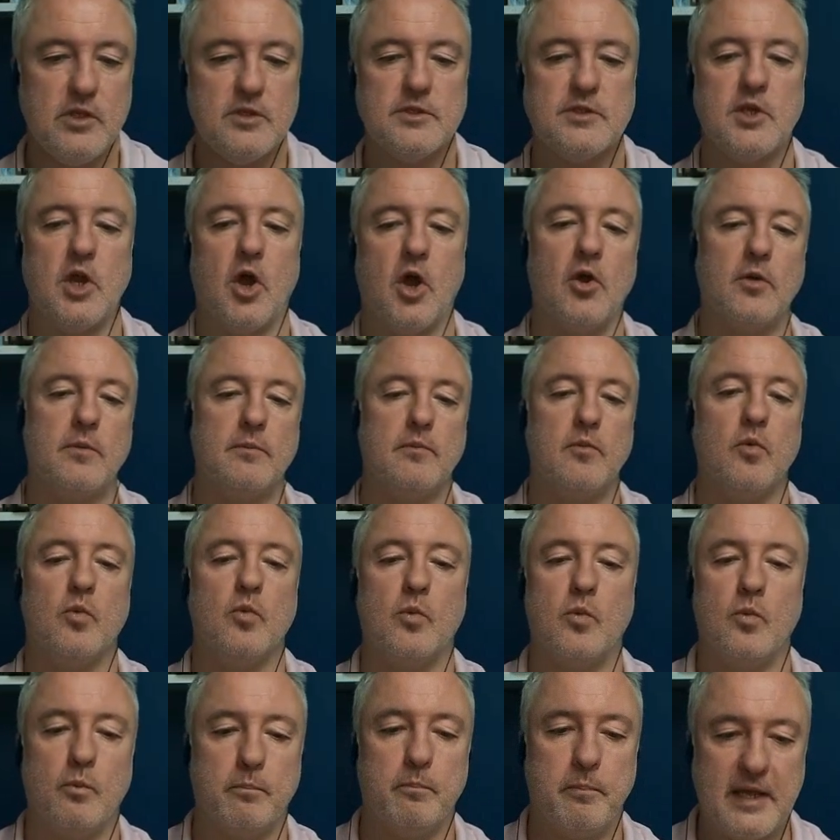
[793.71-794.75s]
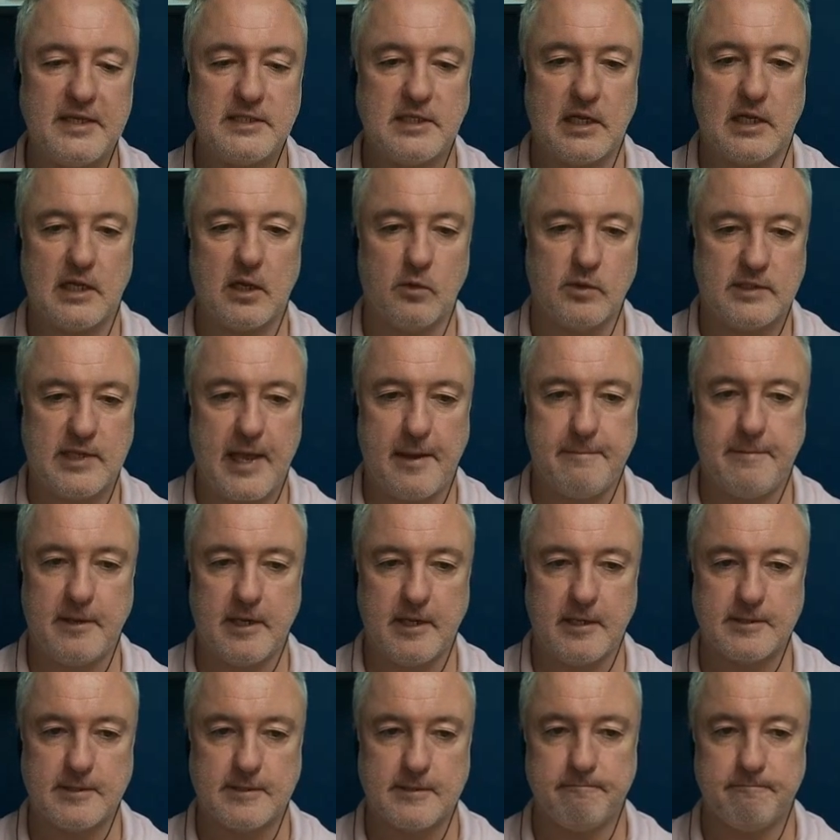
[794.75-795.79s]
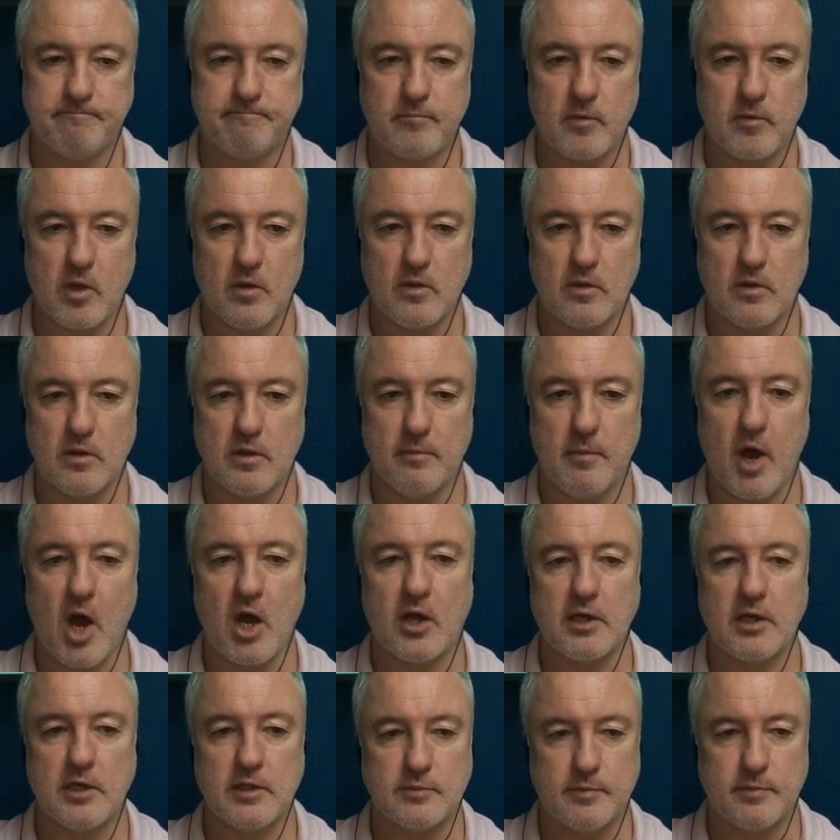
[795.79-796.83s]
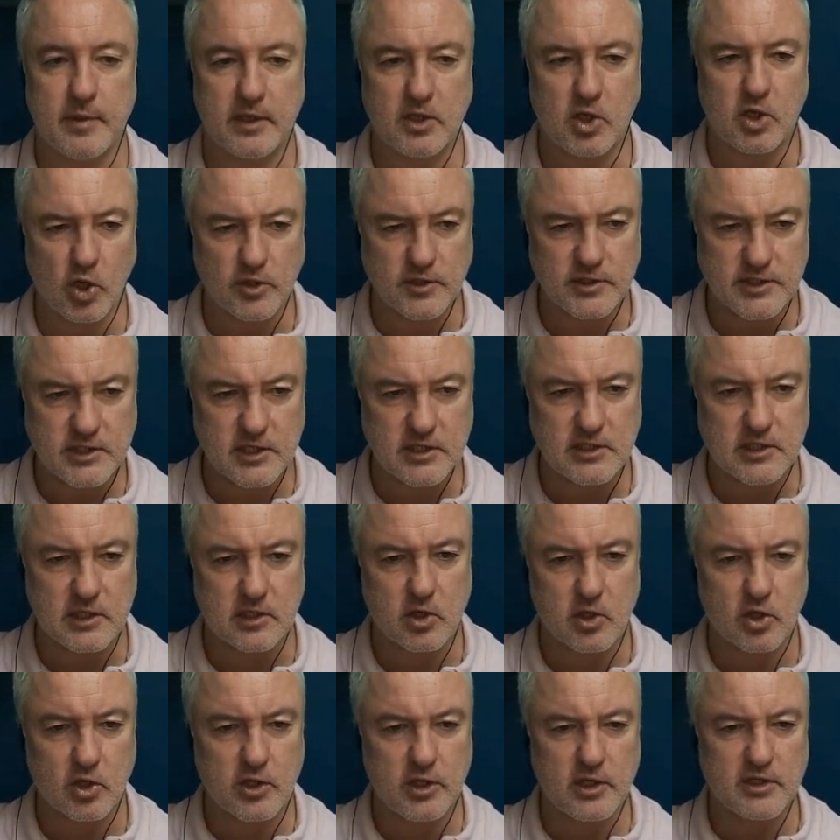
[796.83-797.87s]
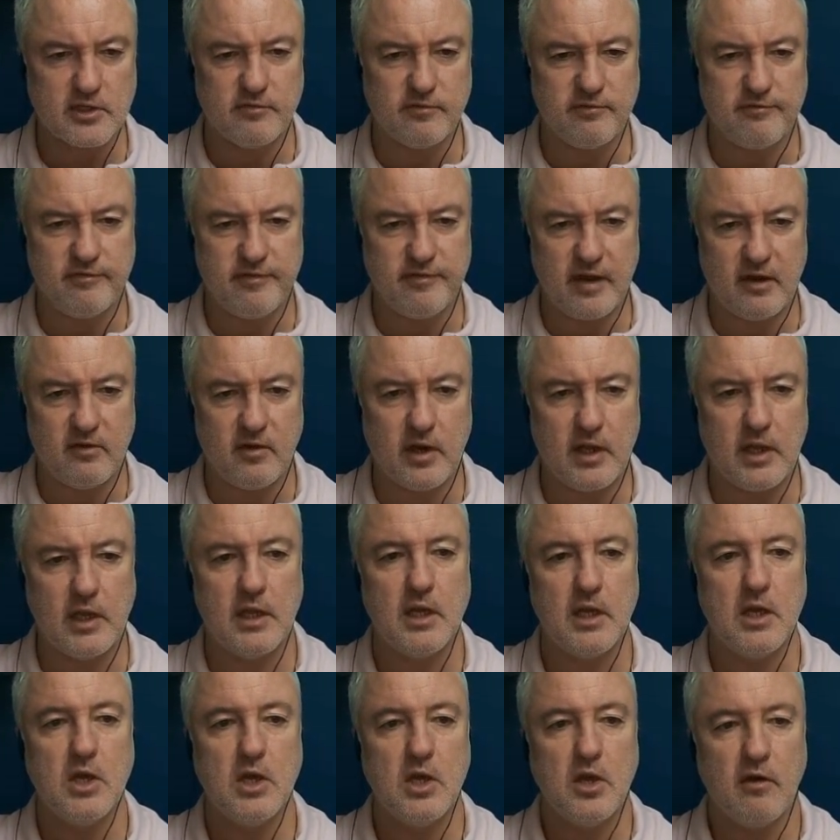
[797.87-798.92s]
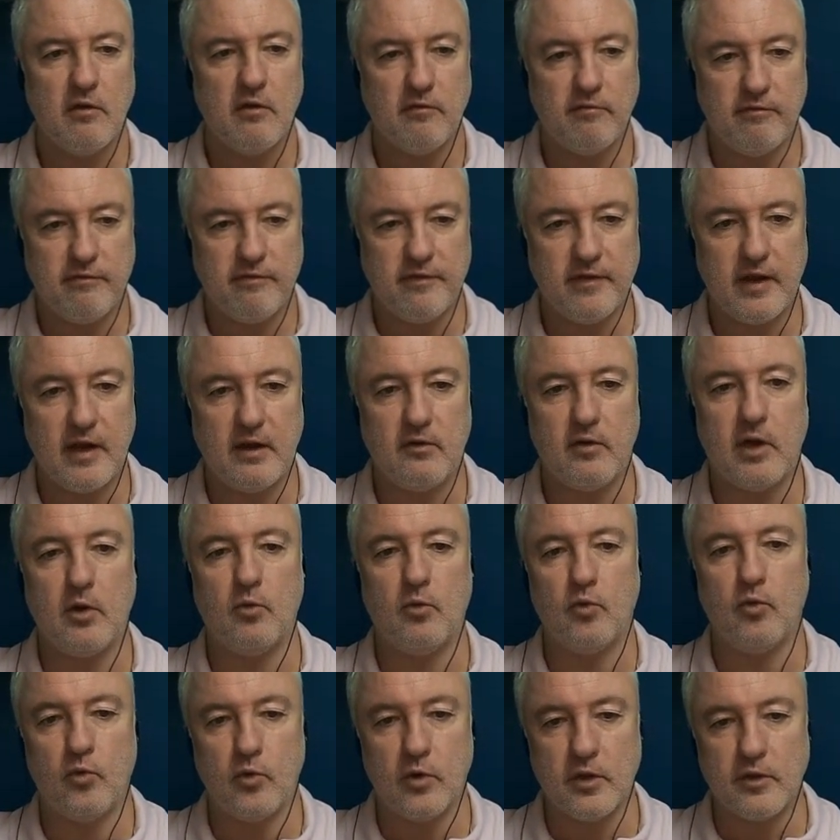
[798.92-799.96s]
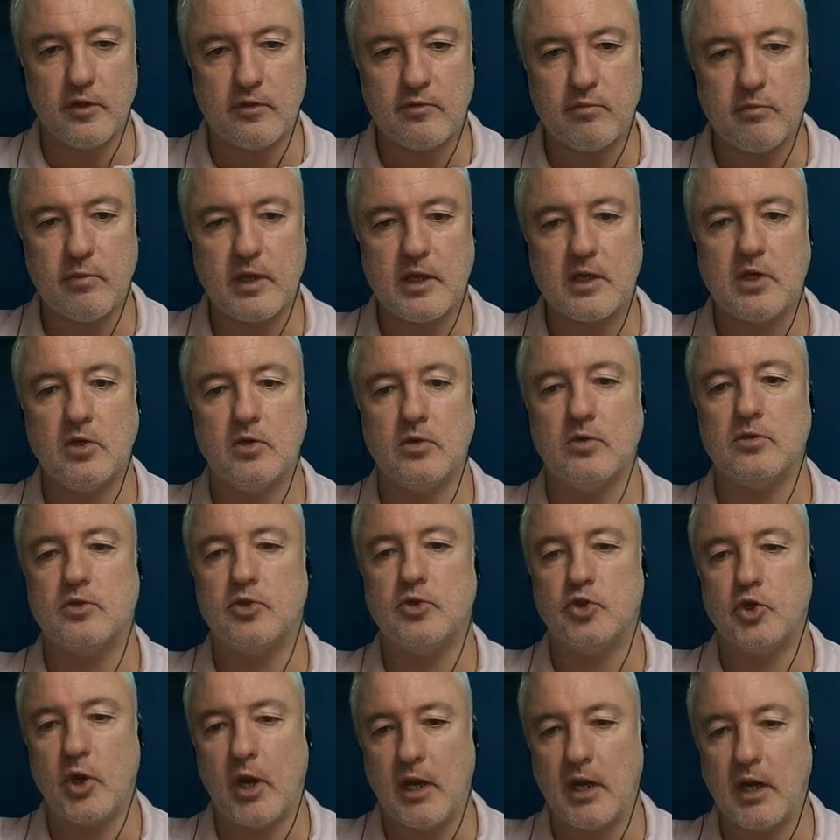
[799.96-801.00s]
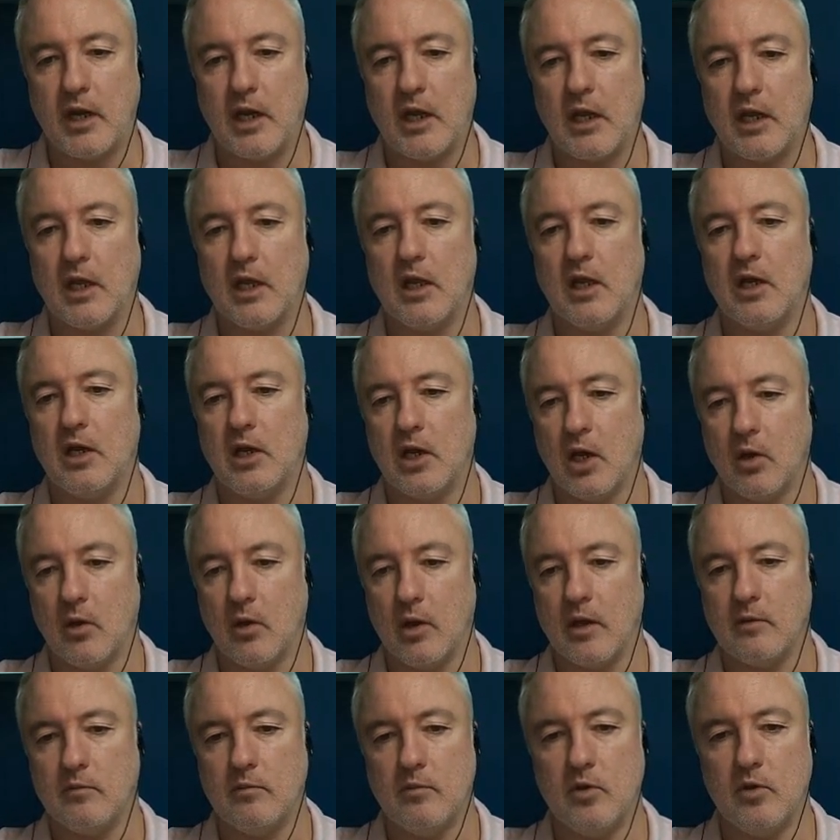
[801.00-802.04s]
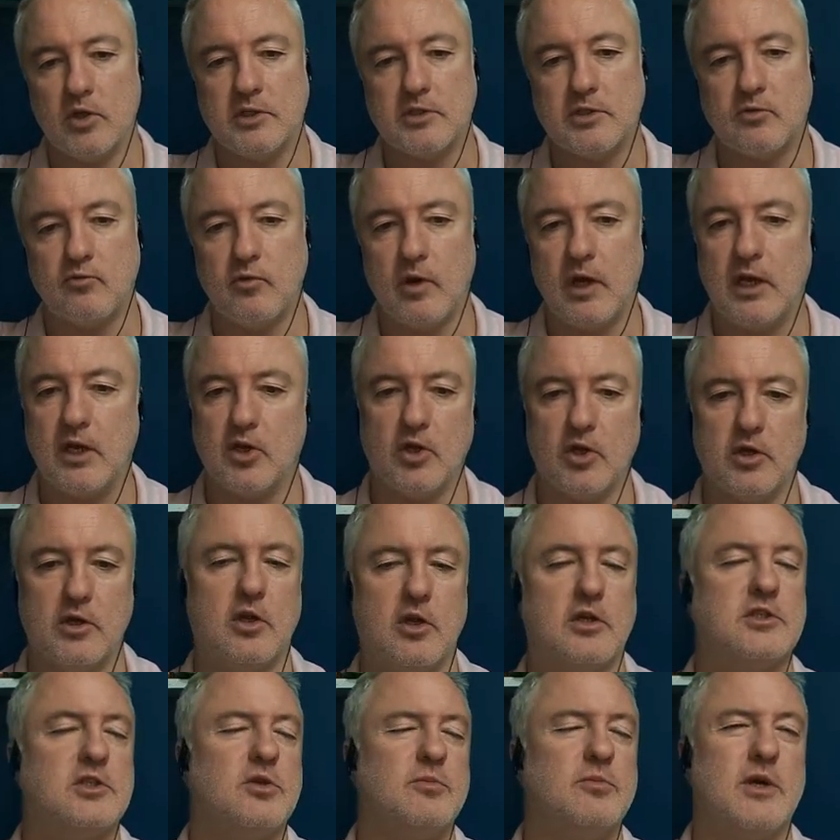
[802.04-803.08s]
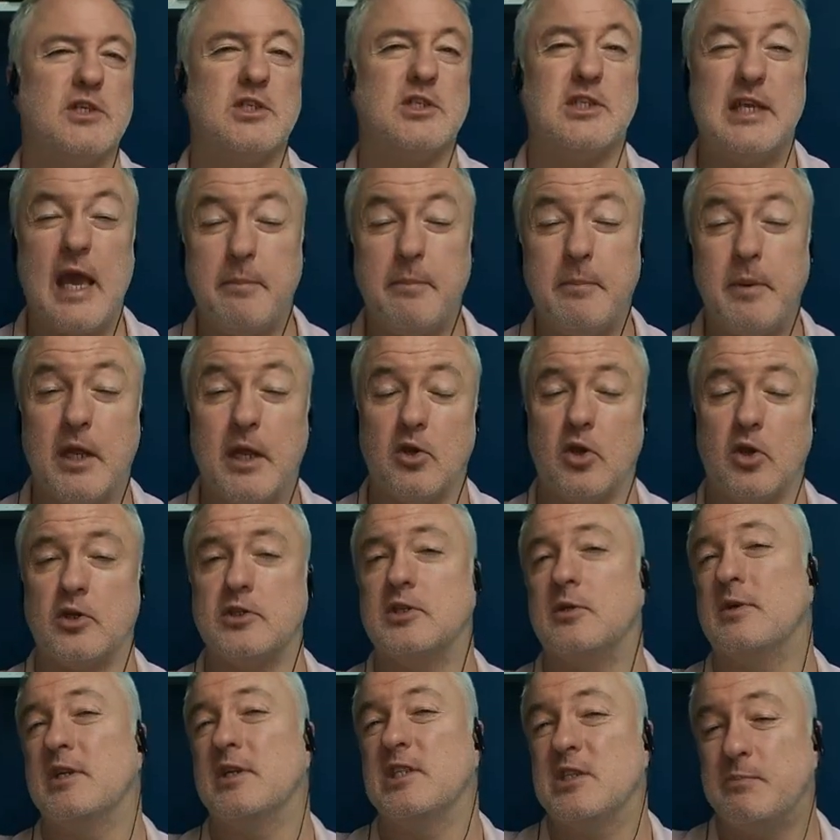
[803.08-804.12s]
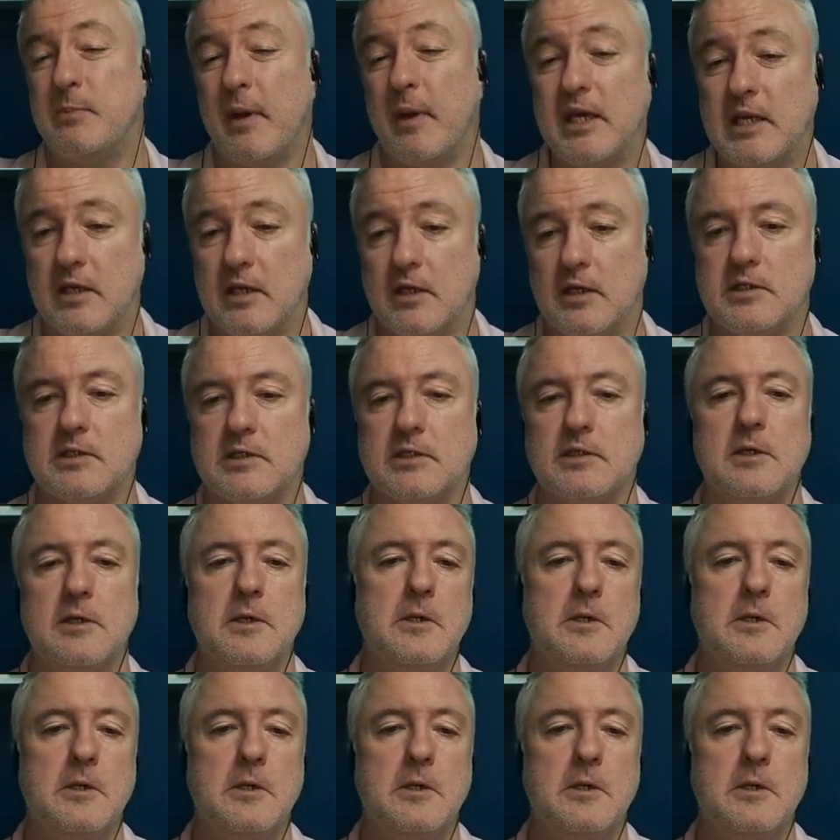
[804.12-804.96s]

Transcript: So basically what's happened is the market has been consistent. Look at its very, very rhythmical trending lower. Looks really good. Not too much gapping, not too much spikiness,